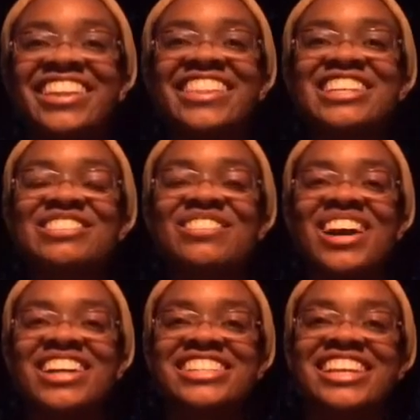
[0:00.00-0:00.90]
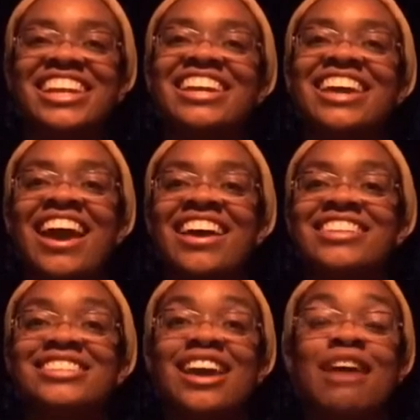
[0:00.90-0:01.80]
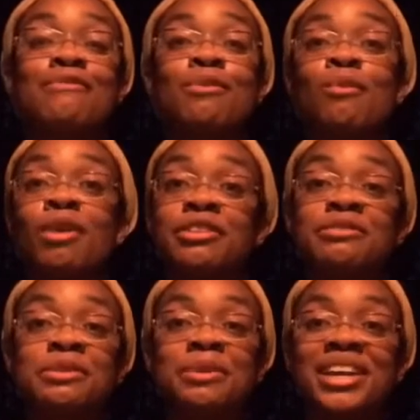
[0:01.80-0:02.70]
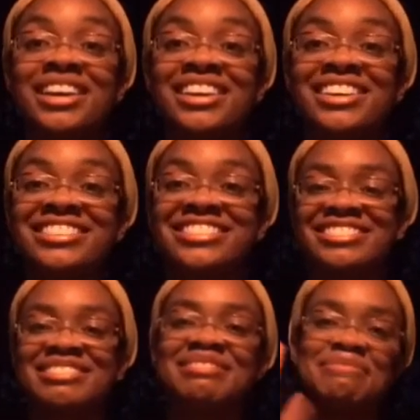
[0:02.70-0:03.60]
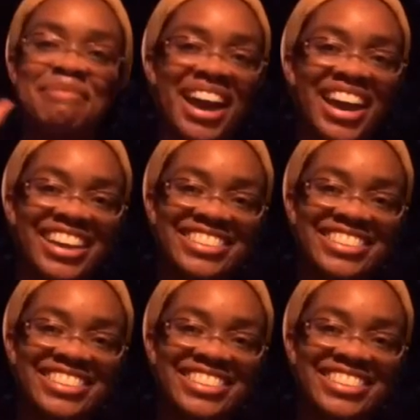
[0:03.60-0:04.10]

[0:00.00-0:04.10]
Thanks for watching and have a wonderful week. Bye.